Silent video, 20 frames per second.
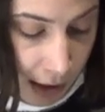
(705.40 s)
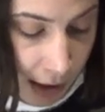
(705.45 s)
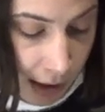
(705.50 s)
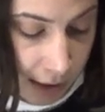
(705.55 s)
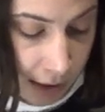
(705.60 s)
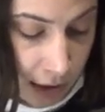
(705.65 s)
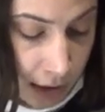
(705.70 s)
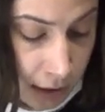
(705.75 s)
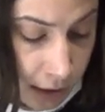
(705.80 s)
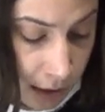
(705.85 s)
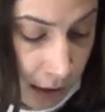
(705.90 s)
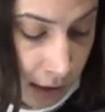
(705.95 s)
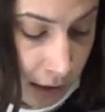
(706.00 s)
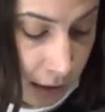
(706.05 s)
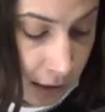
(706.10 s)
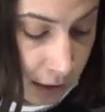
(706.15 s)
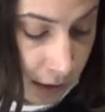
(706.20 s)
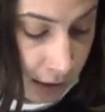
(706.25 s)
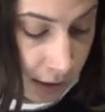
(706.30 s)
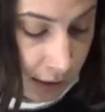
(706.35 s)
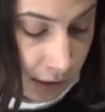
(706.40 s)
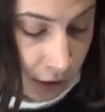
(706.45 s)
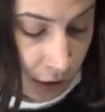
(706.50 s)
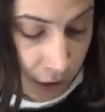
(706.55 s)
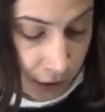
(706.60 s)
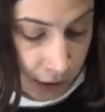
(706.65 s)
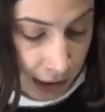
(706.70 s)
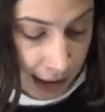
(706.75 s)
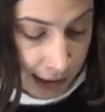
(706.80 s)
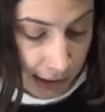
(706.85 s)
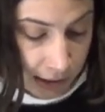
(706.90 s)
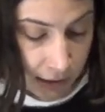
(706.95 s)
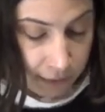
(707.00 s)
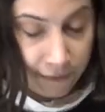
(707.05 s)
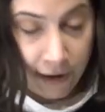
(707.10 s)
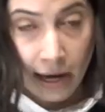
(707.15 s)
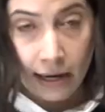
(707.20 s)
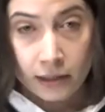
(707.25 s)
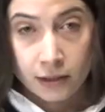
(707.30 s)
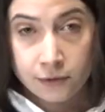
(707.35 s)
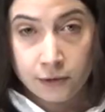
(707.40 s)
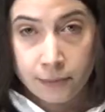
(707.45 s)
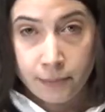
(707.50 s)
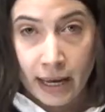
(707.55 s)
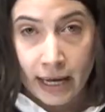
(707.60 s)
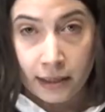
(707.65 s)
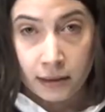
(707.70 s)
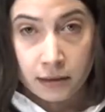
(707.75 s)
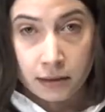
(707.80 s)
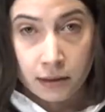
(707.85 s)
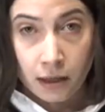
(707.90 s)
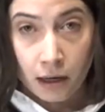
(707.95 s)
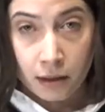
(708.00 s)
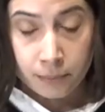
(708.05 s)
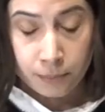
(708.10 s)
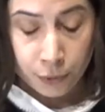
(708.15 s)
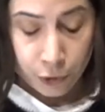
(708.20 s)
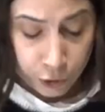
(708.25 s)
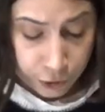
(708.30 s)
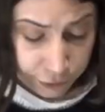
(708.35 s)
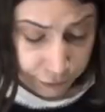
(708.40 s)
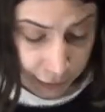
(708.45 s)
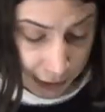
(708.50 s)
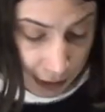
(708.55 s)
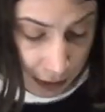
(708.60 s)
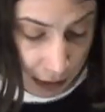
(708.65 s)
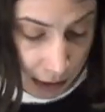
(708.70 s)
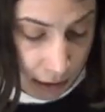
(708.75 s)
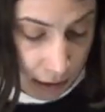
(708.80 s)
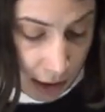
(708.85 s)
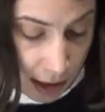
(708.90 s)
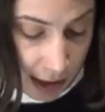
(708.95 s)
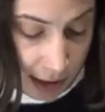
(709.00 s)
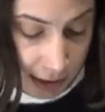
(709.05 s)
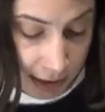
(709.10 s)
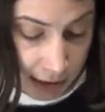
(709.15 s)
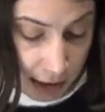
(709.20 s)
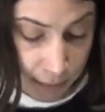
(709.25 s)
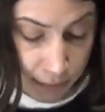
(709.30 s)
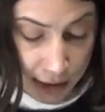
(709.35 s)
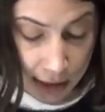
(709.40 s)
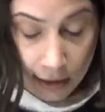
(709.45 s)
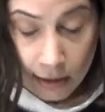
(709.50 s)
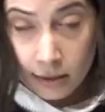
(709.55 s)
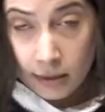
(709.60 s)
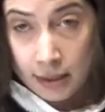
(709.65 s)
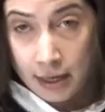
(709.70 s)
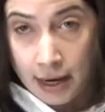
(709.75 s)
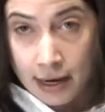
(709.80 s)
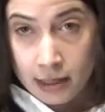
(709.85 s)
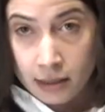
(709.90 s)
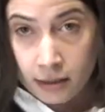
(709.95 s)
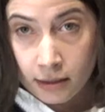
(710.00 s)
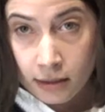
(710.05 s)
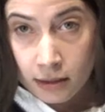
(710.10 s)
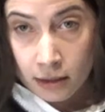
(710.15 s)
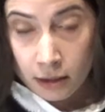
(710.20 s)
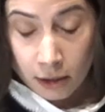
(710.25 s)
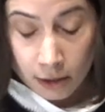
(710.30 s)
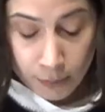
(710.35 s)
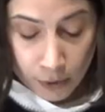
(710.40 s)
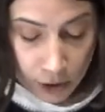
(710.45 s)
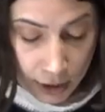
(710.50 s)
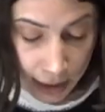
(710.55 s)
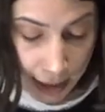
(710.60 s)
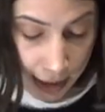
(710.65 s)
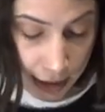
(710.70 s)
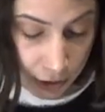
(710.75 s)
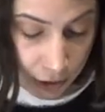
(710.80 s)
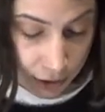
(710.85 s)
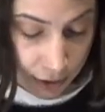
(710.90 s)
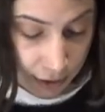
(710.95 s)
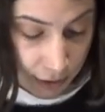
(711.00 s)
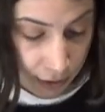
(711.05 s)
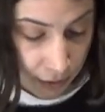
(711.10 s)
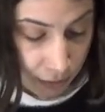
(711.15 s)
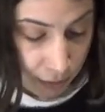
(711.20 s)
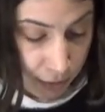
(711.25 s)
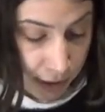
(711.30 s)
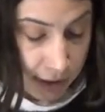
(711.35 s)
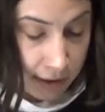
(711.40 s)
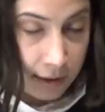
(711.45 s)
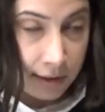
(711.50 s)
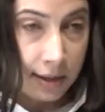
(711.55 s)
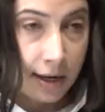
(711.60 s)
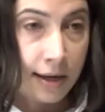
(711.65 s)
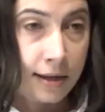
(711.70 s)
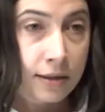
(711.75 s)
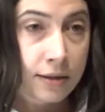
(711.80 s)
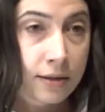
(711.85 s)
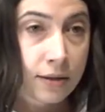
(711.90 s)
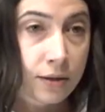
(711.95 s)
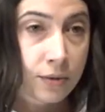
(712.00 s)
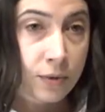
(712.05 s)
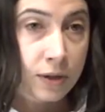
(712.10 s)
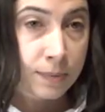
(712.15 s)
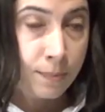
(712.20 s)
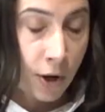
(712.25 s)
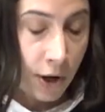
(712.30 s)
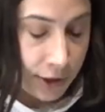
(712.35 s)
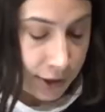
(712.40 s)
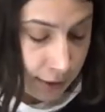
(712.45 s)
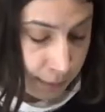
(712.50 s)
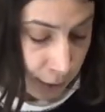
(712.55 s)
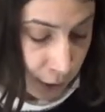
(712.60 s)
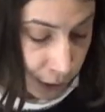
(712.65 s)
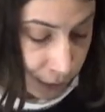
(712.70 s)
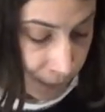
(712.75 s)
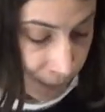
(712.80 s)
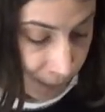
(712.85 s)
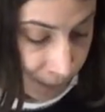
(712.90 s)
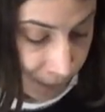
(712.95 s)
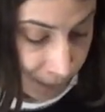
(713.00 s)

The incident, though its facts remained unproven, seemed to indicate that communication with the dead was possible.